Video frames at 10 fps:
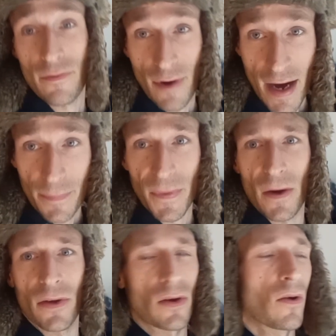rap
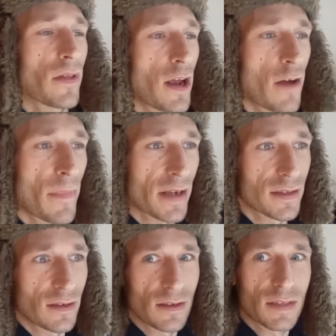there, they have
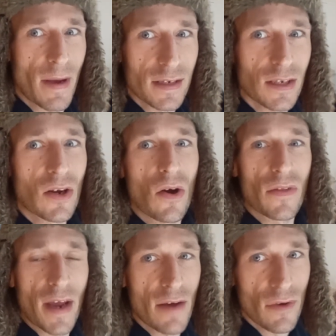it's Mexico,
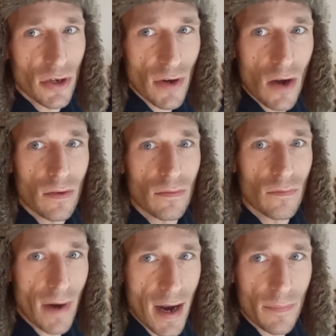they have underground
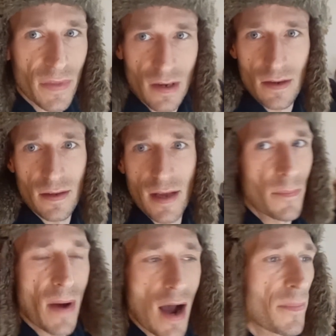rap there,
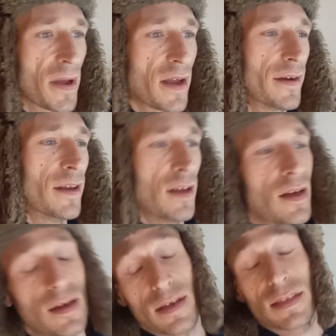hip hop, and
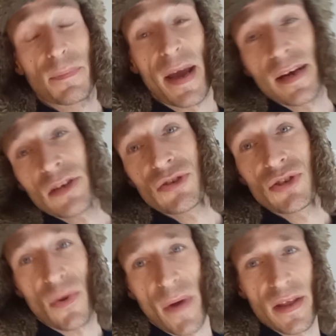Spanish,
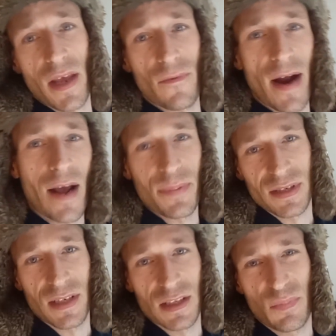the way they rap
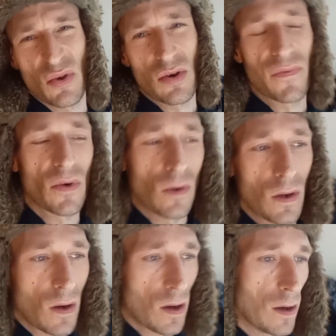is beautiful.